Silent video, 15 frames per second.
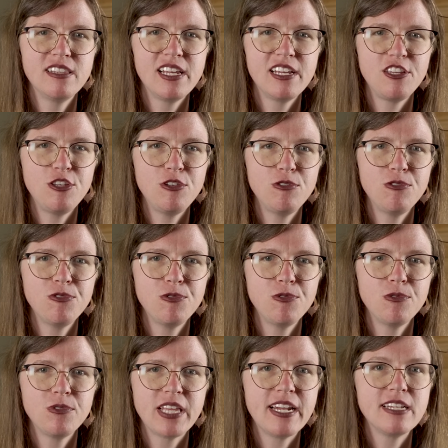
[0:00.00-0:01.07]

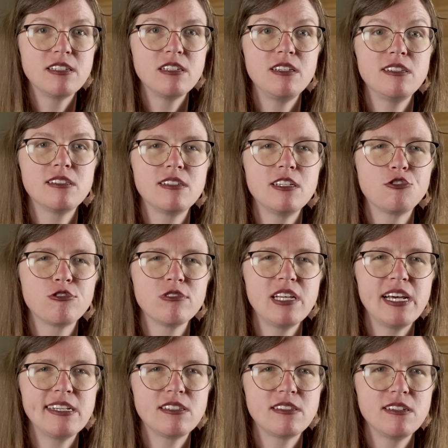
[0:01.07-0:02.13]
that it's a
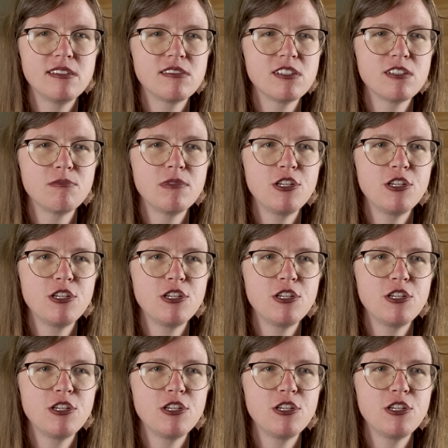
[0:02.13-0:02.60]
decentralized system,